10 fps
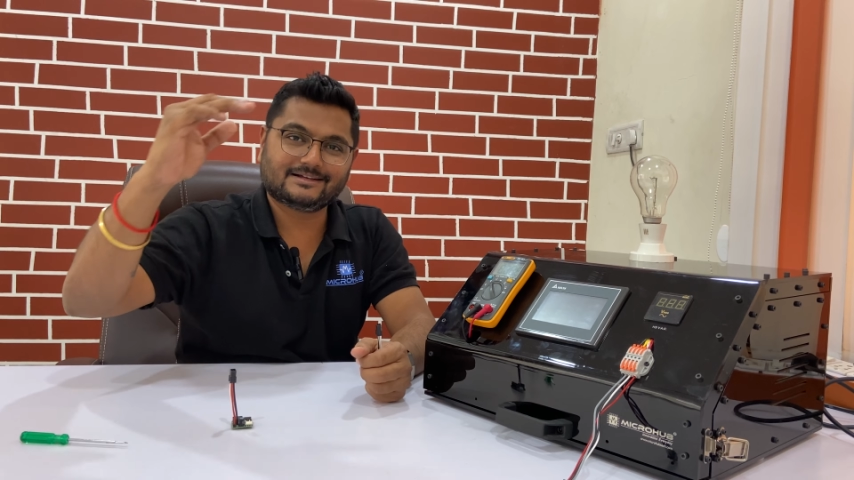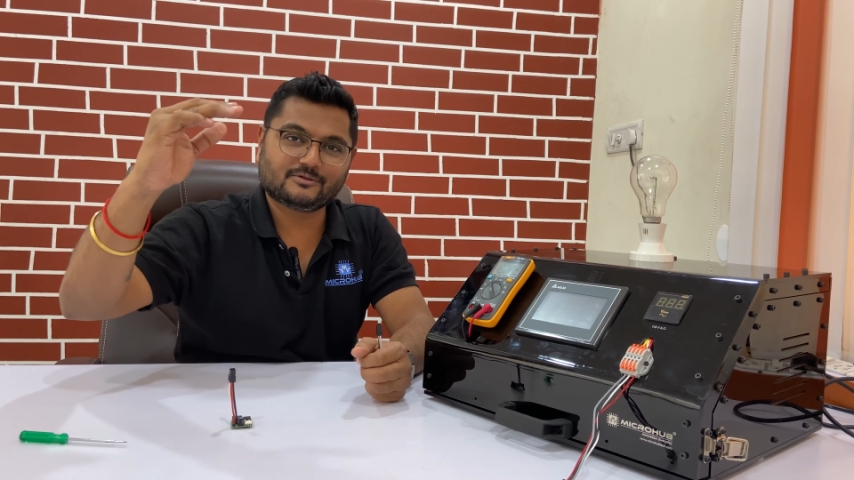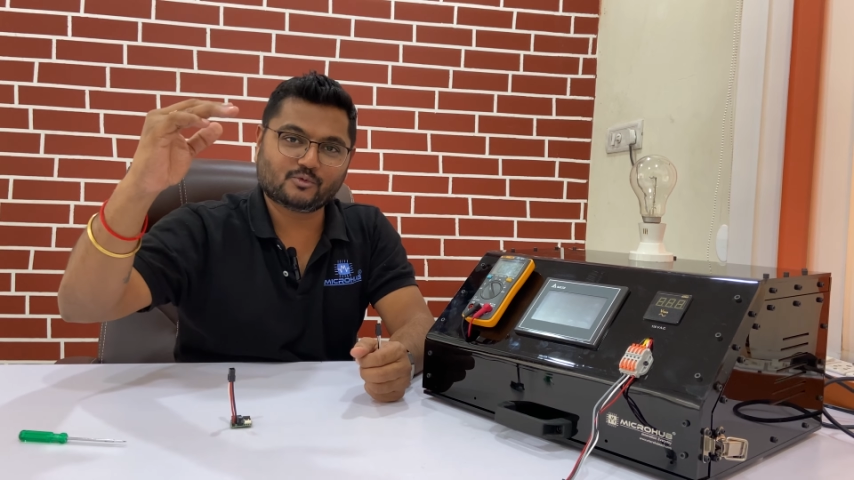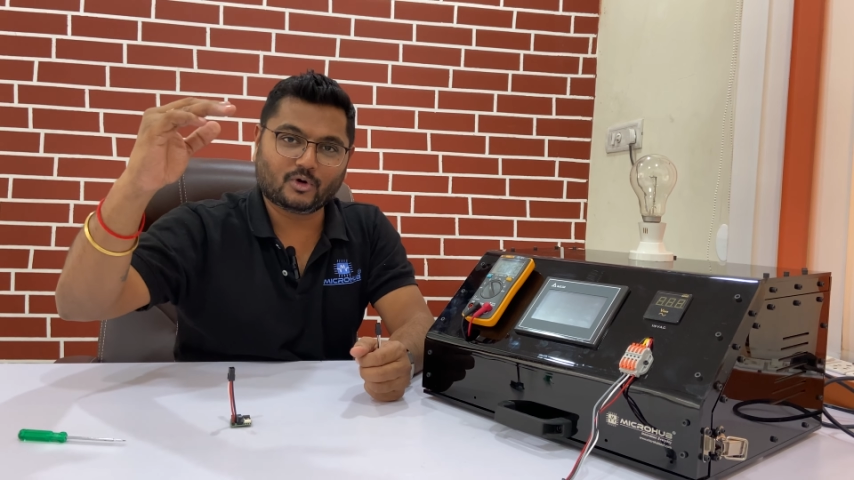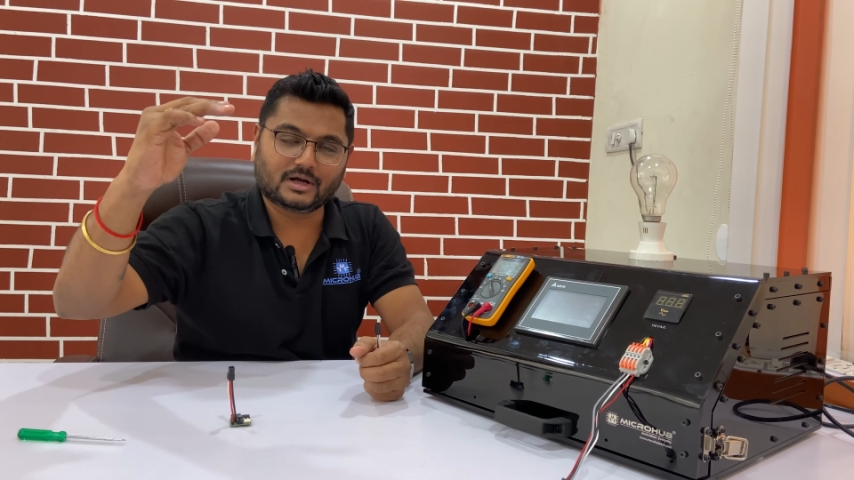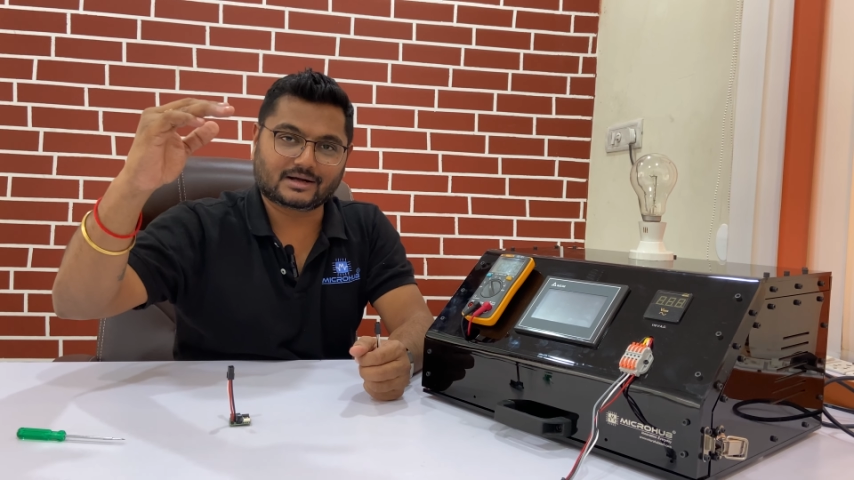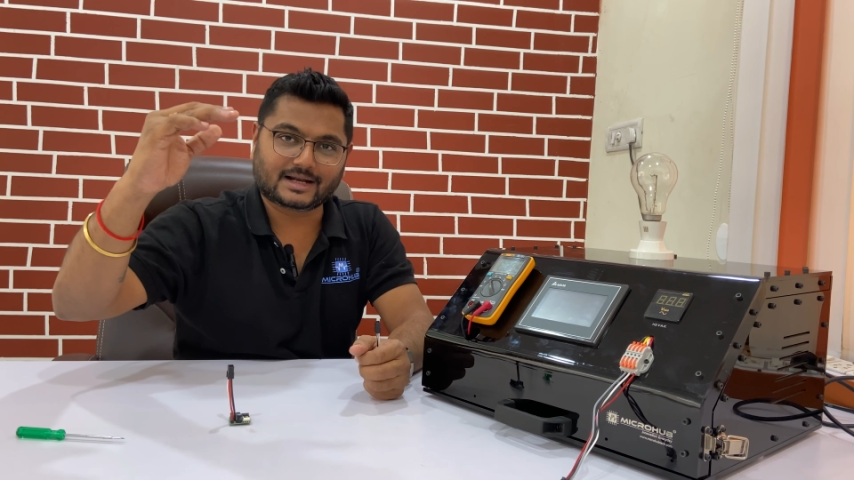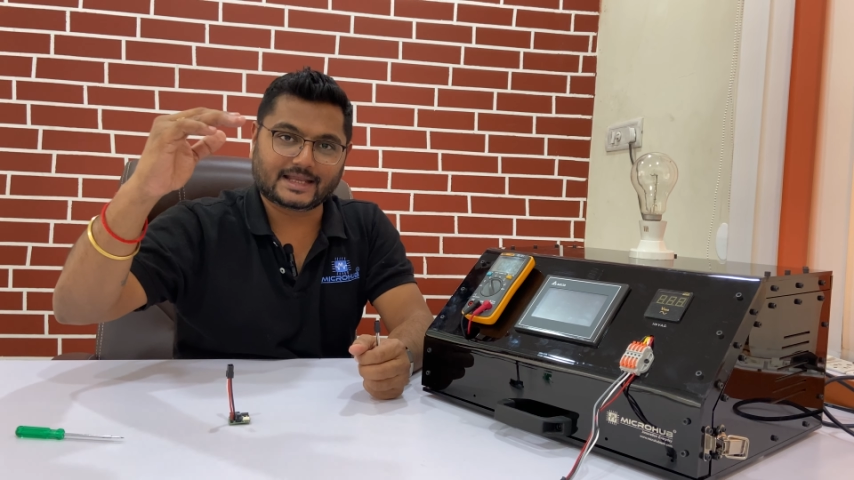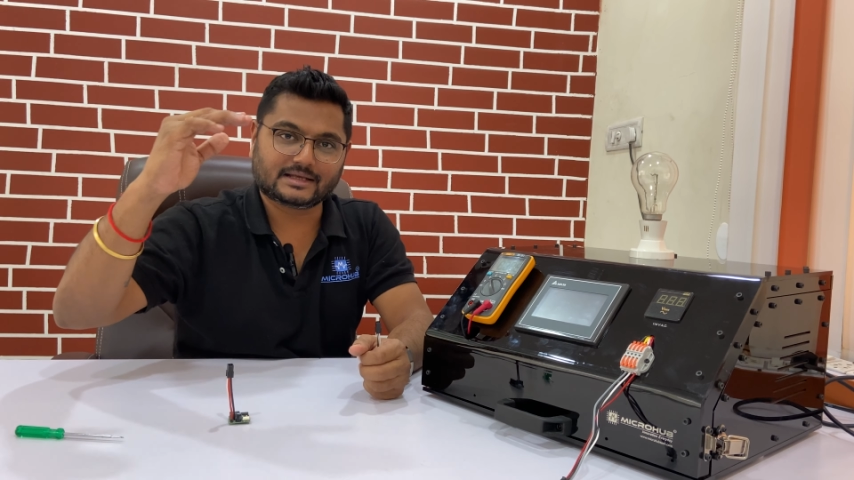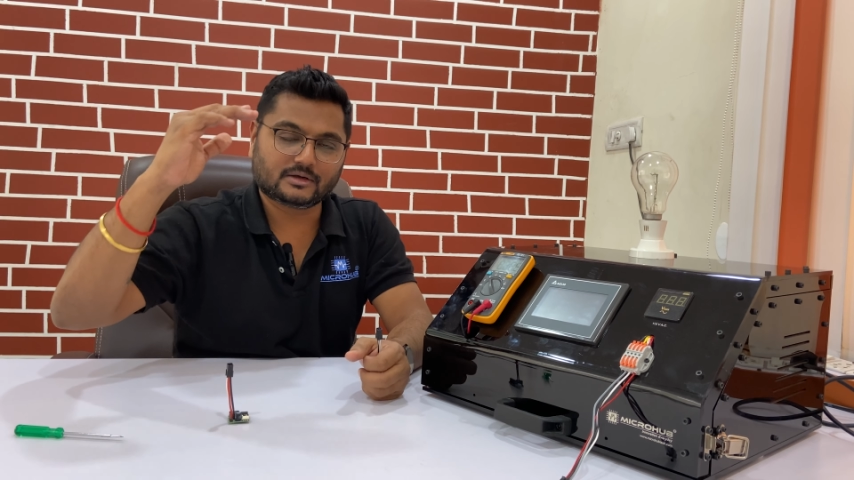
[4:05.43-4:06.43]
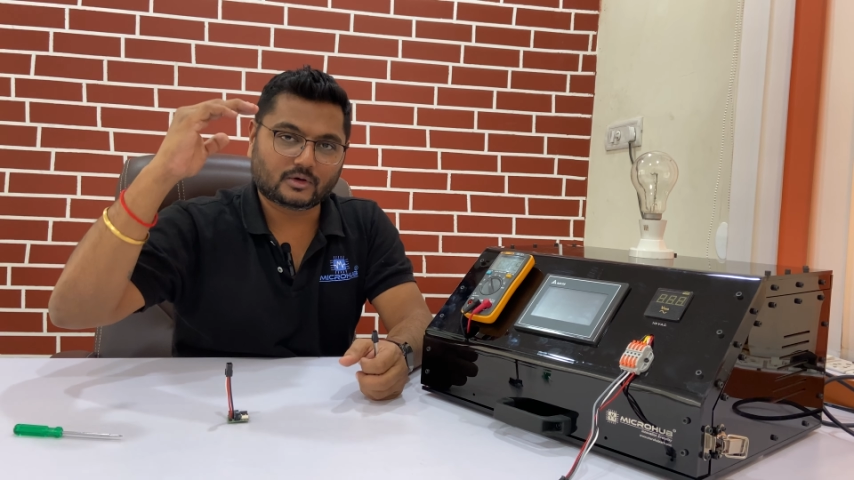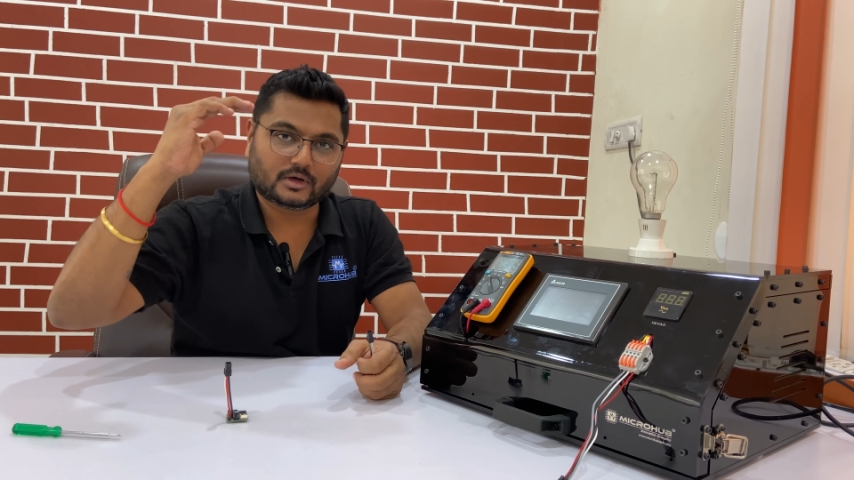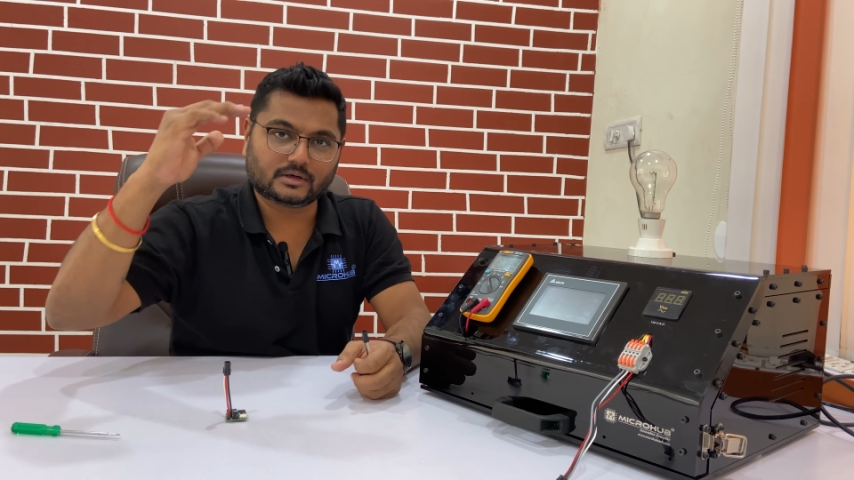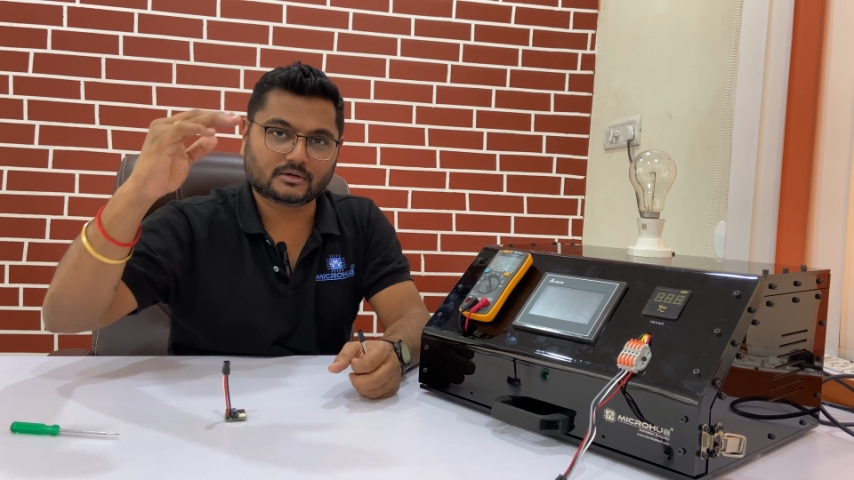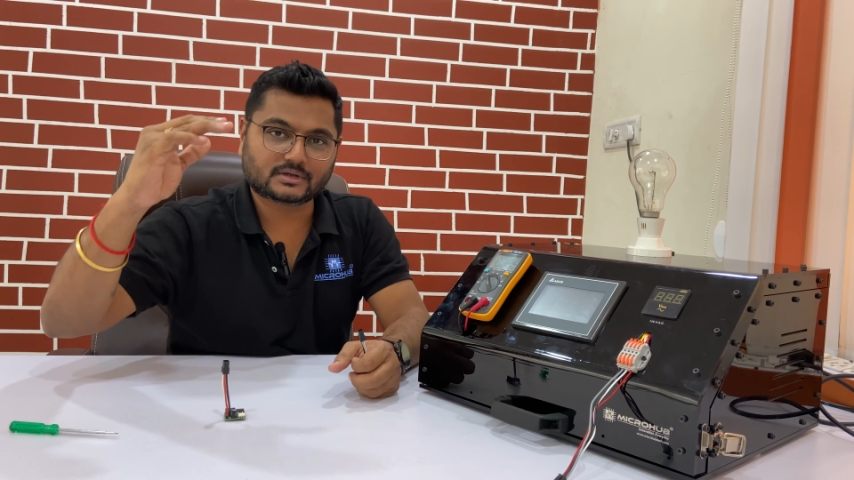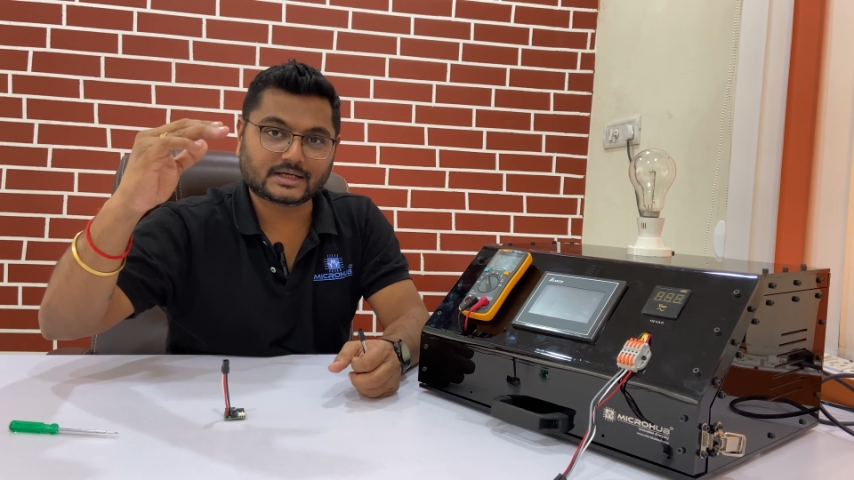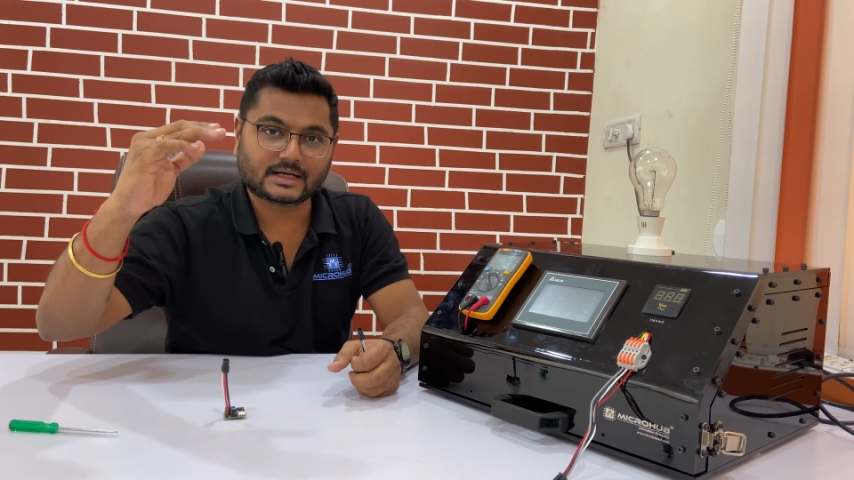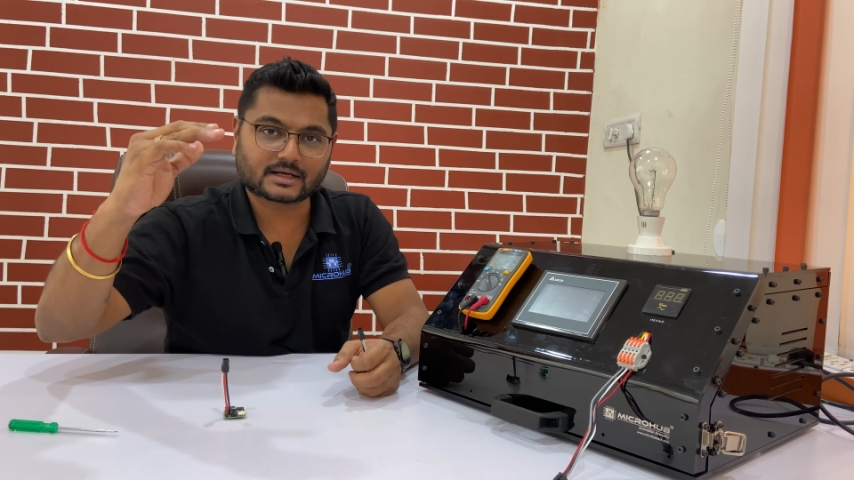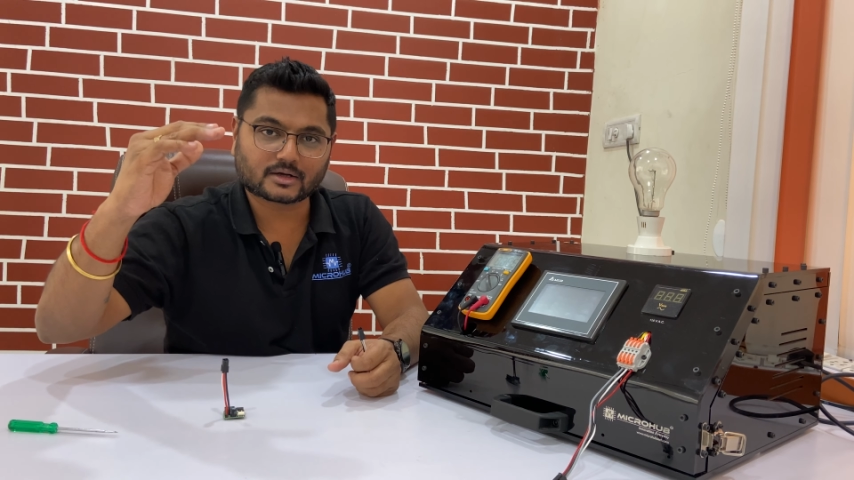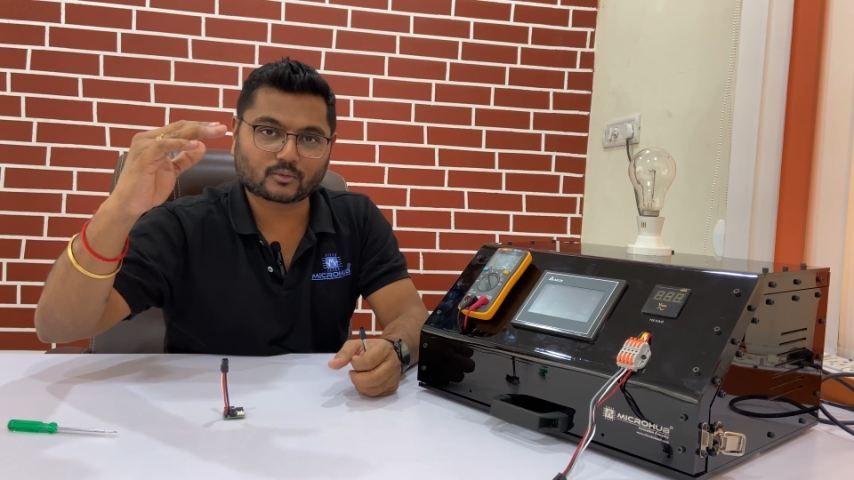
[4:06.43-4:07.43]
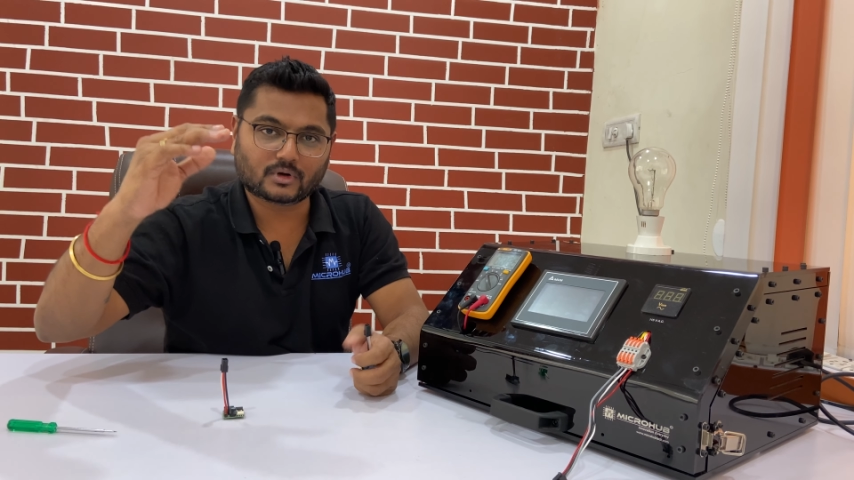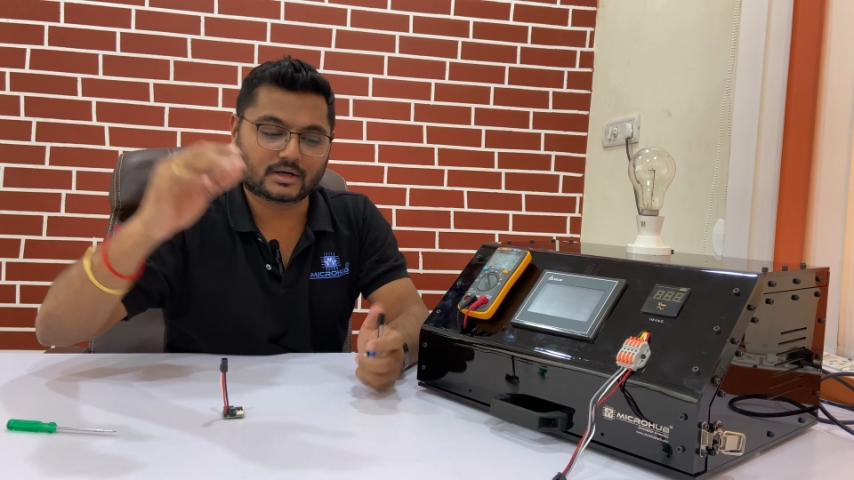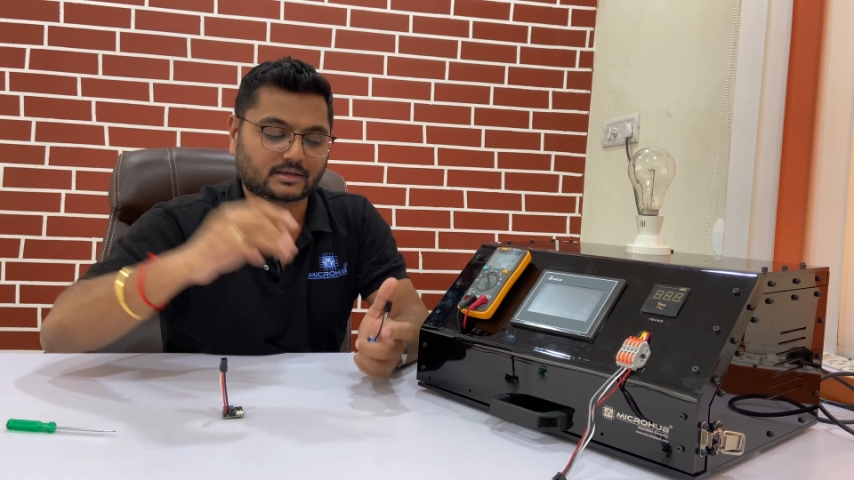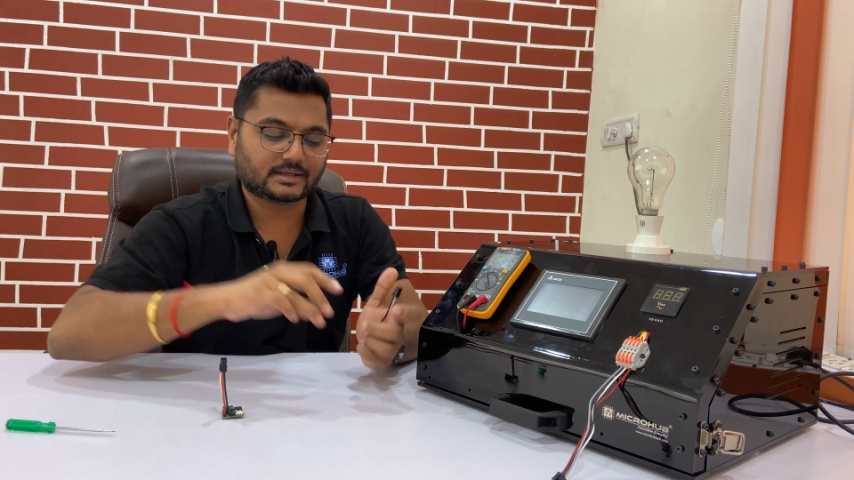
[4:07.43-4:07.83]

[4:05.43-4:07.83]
volt, like on 300 volt,